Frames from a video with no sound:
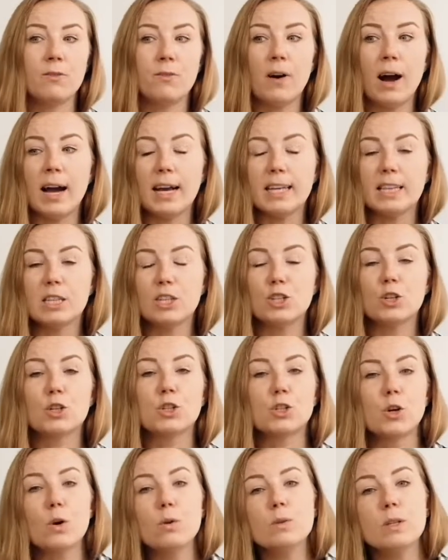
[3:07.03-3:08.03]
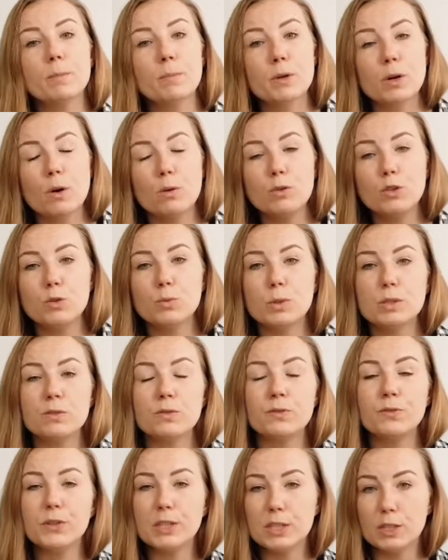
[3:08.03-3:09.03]
find your own approach, what
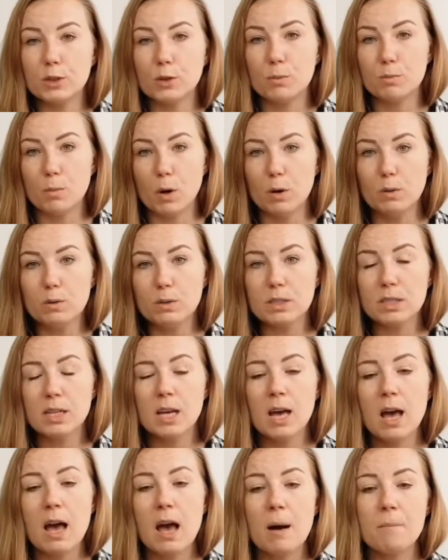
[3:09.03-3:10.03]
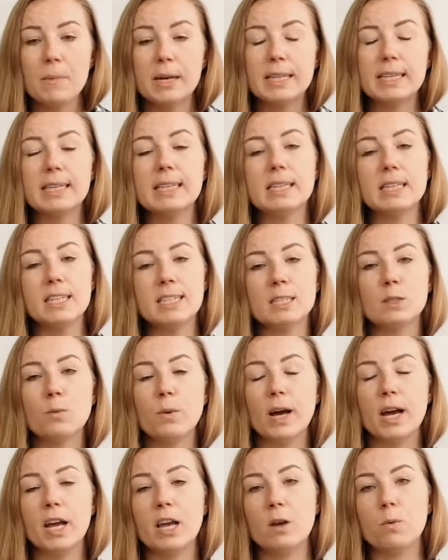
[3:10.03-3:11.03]
fits you most, but in this
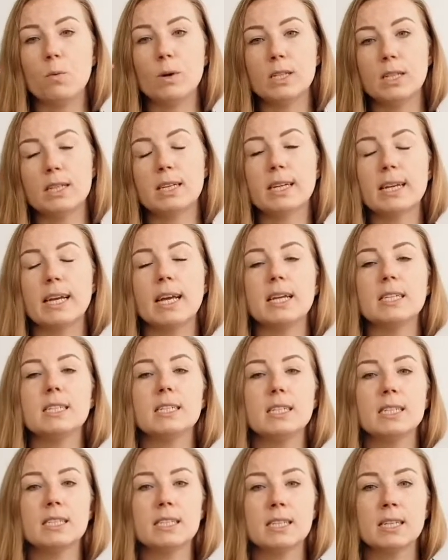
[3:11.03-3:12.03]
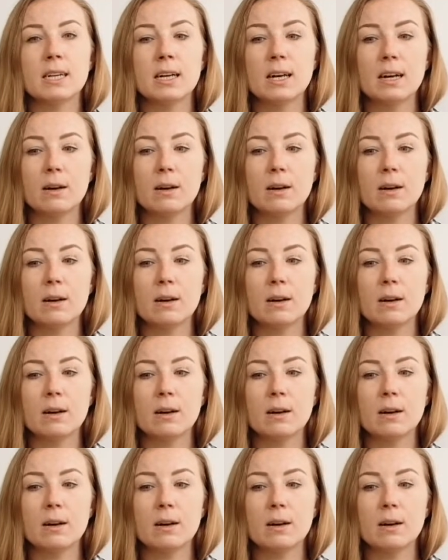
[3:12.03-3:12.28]
way, what it creates,